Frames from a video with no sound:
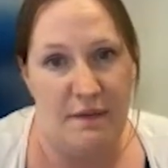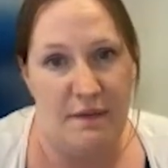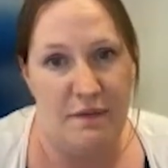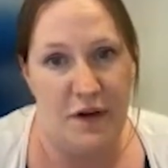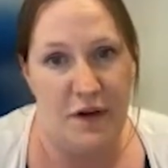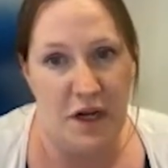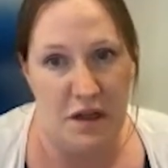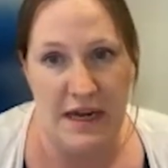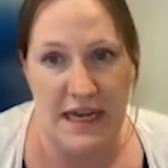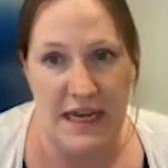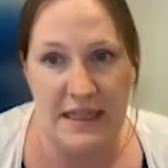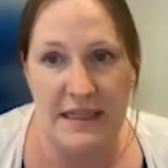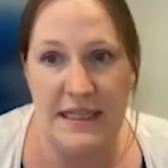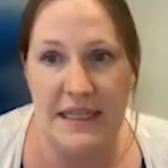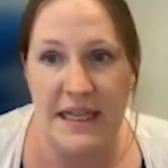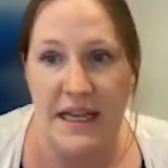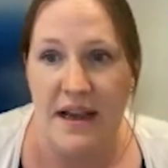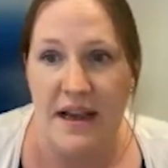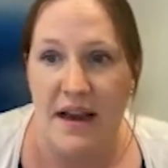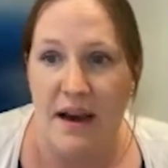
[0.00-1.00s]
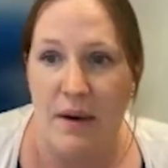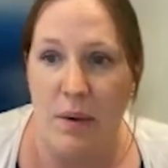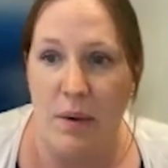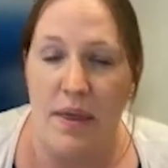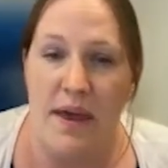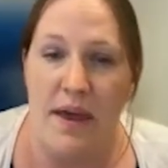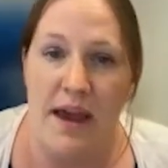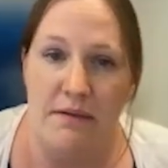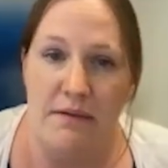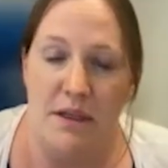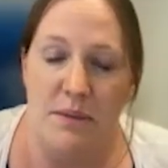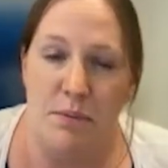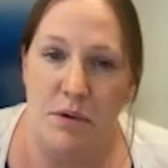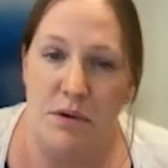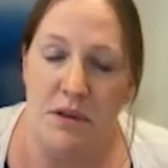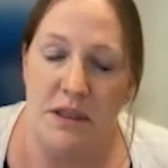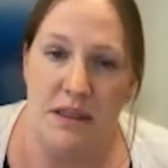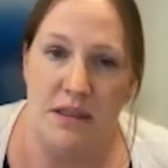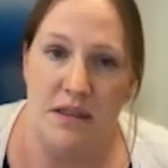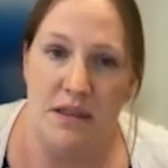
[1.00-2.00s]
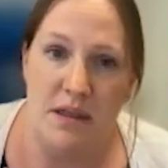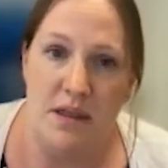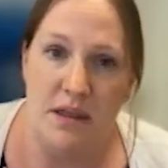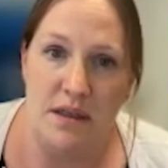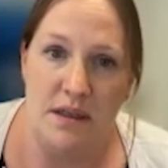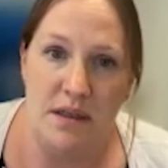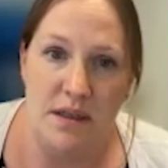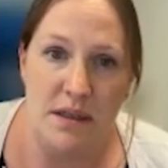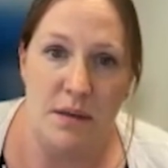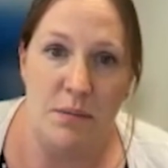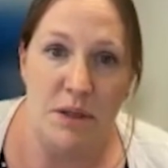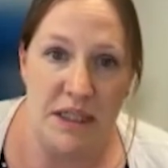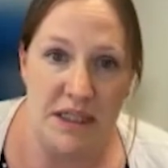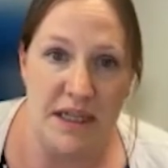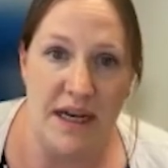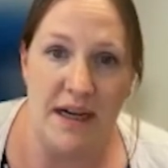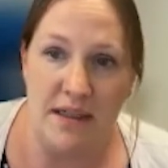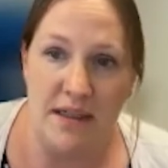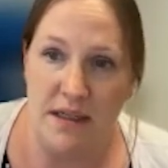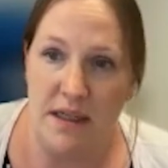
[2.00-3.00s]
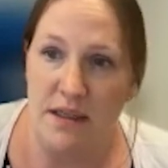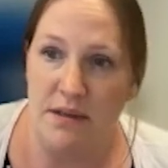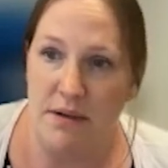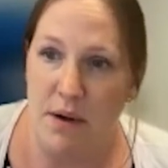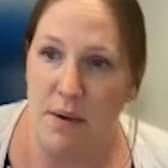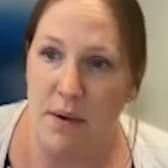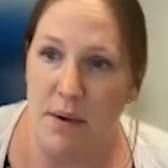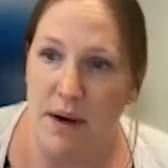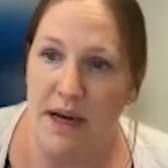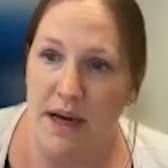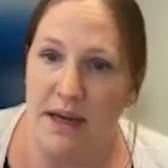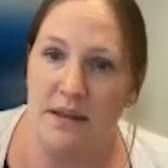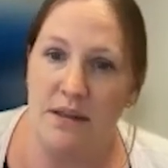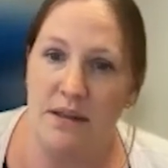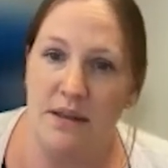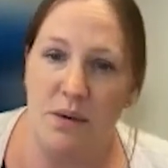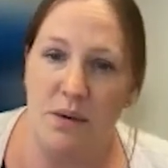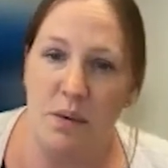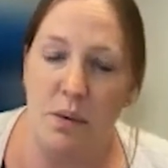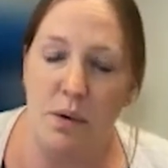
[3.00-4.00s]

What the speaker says: for clients when they're responding to subject access requests.